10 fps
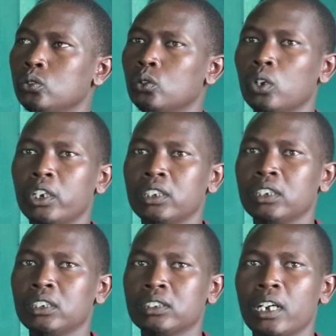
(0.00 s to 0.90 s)

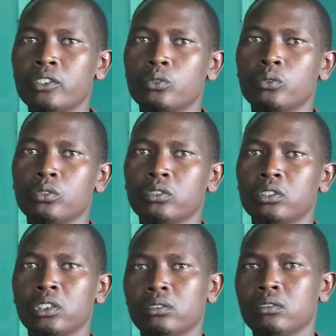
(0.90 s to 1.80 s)
colleges, high schools,
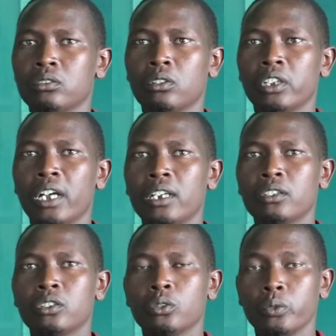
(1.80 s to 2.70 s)
and all that,
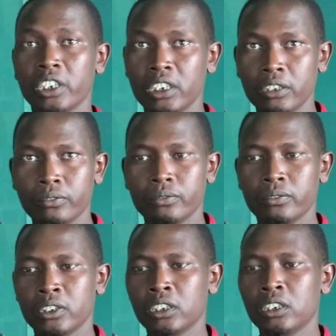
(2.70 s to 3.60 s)
we give
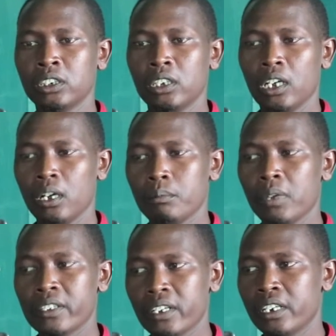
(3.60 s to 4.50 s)

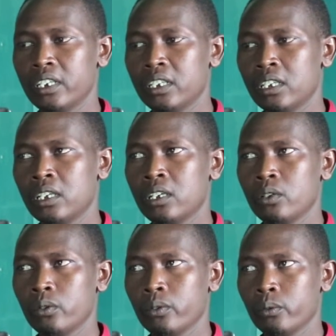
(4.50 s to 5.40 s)
bursary
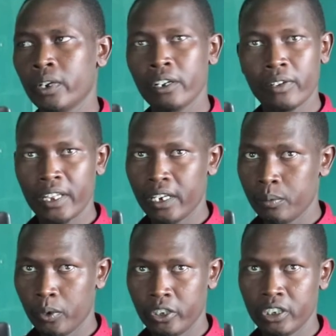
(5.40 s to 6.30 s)
whenever they're
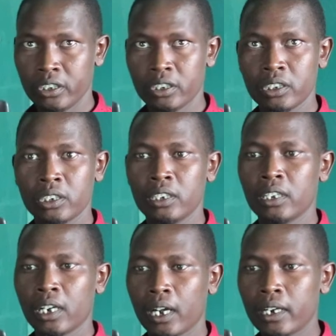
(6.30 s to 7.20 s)
reporting.
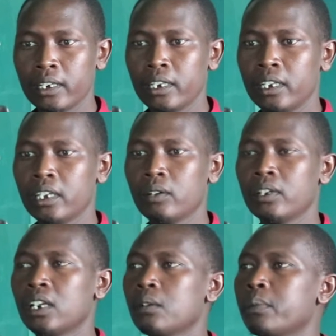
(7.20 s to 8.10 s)
Currently, in our
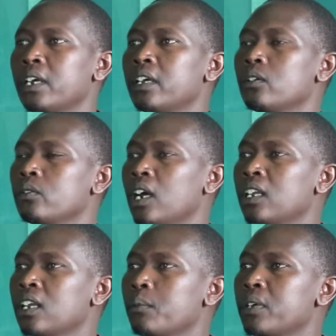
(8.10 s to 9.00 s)

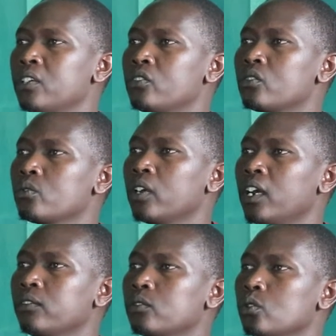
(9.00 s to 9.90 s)
database, we
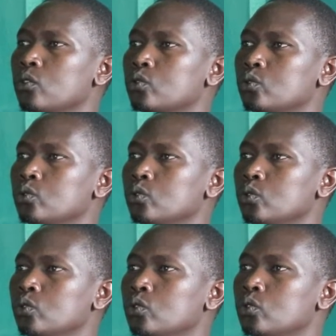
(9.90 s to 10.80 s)
have close
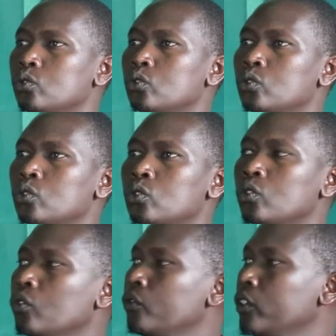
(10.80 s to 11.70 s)
to
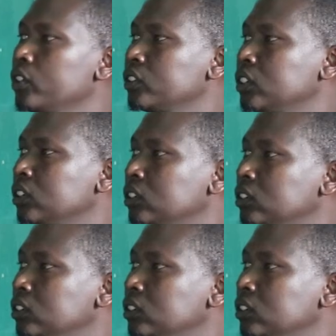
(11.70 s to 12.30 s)
4,000.